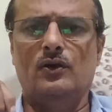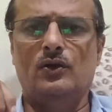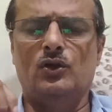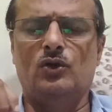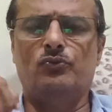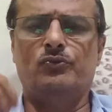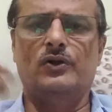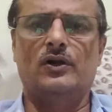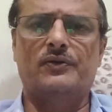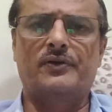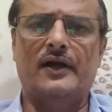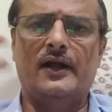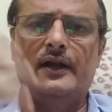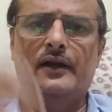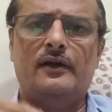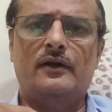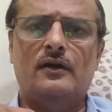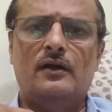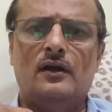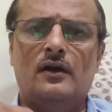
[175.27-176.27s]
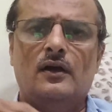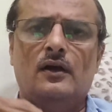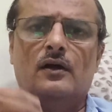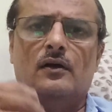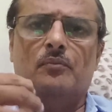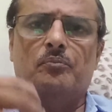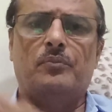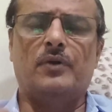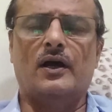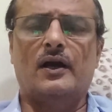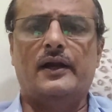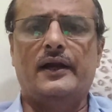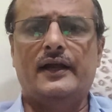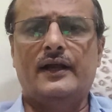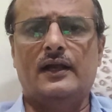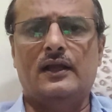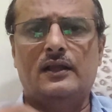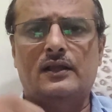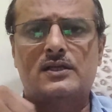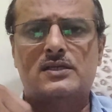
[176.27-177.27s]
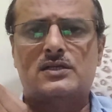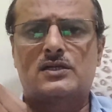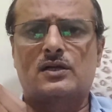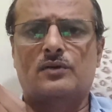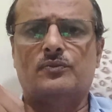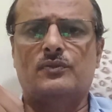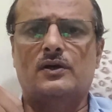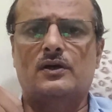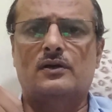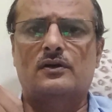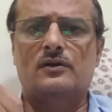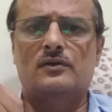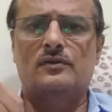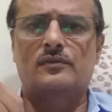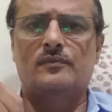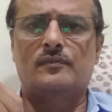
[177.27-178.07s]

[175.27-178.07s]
you will find burning in the stomach,